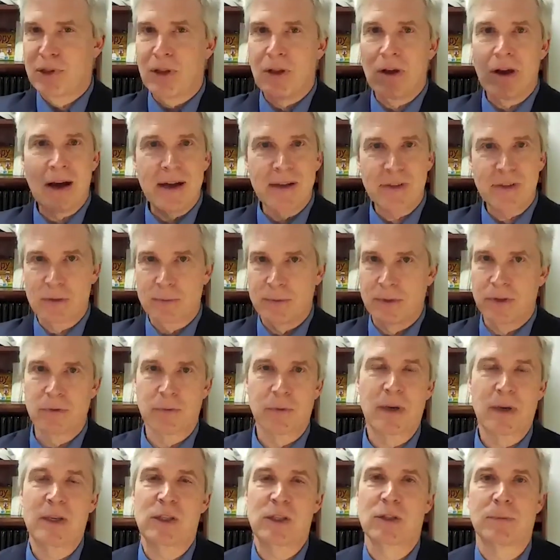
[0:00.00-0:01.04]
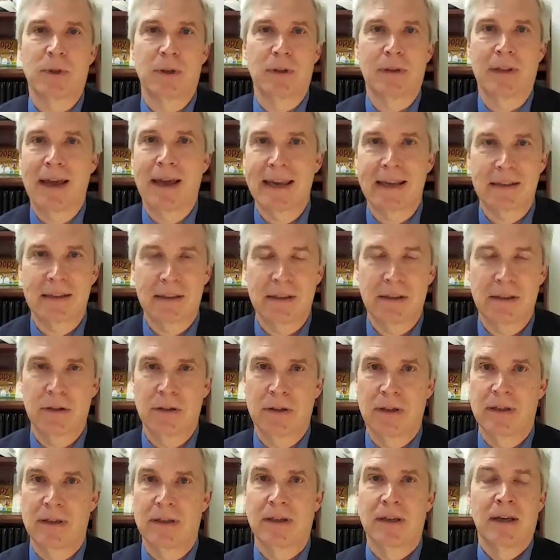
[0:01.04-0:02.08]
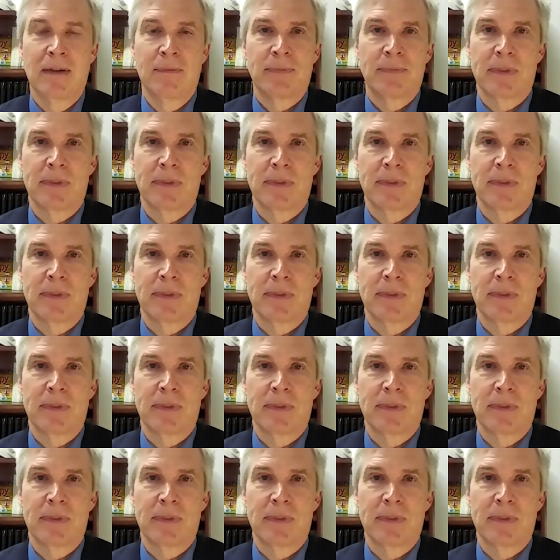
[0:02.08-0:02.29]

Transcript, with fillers: plausible, reasonable likelihood